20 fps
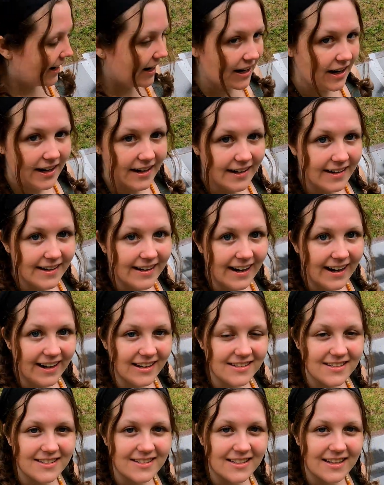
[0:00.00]
I
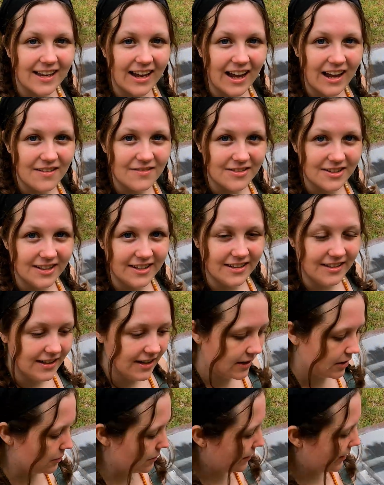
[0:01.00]
asked Kevin
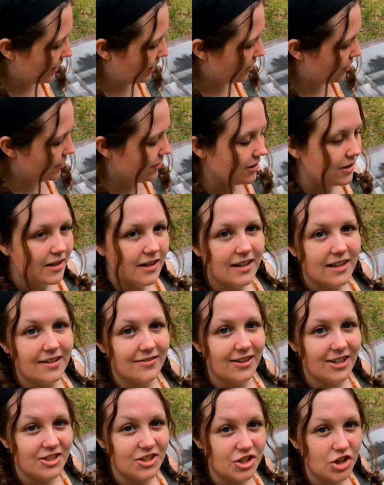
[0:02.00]
about
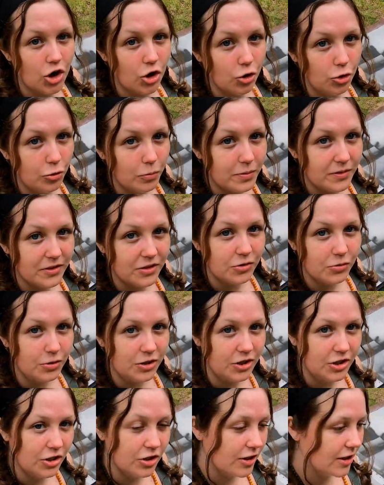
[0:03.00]
if I should open the
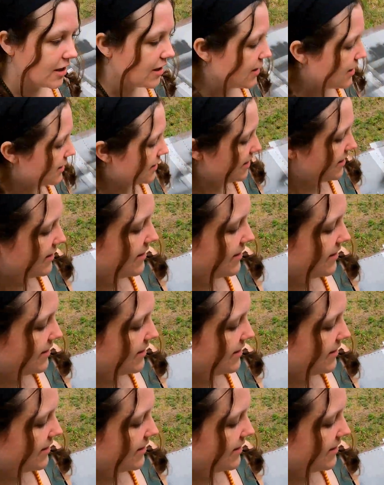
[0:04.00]
window or not, and he